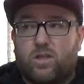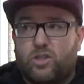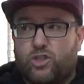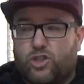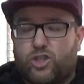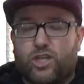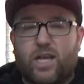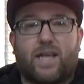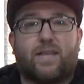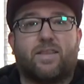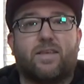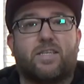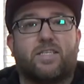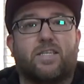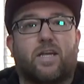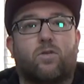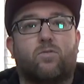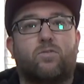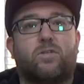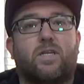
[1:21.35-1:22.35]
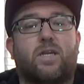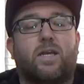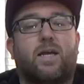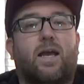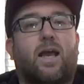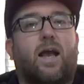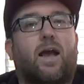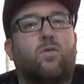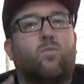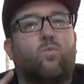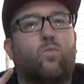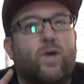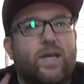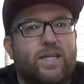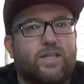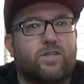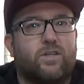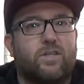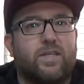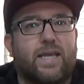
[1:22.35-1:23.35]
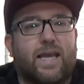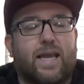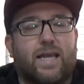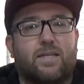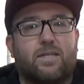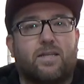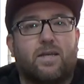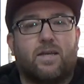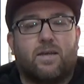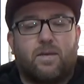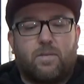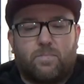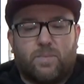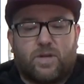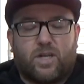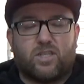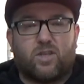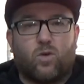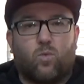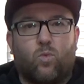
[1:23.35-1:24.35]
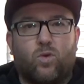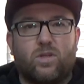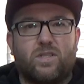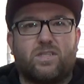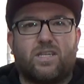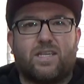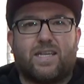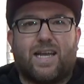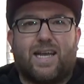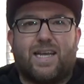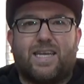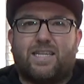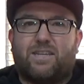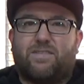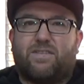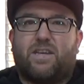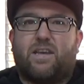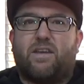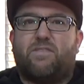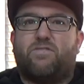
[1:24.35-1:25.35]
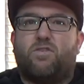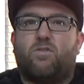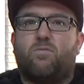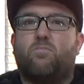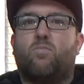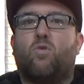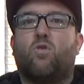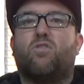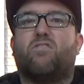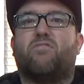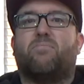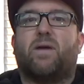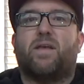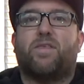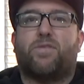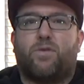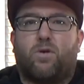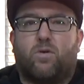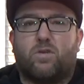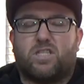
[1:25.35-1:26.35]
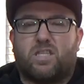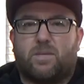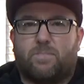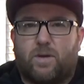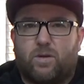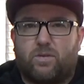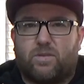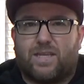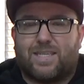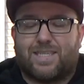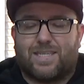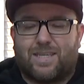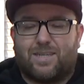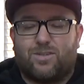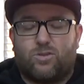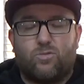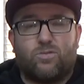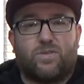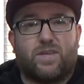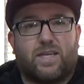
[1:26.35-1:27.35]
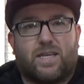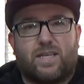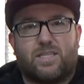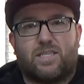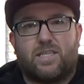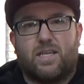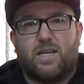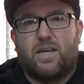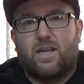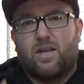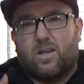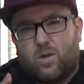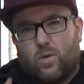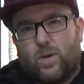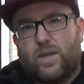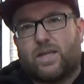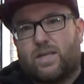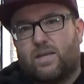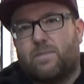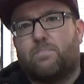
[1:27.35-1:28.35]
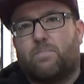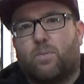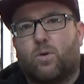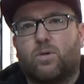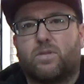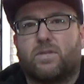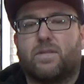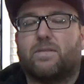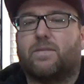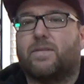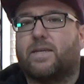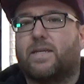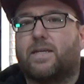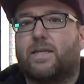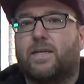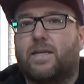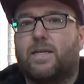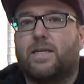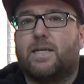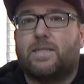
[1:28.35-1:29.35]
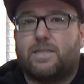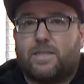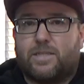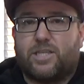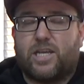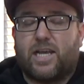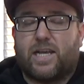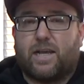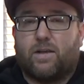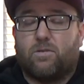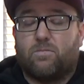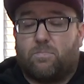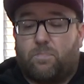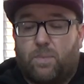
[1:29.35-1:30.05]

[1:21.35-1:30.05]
check this out, and wait till the end, because I want to kind of give you more of my thoughts about this, and I do think it's quite an important thing to check out.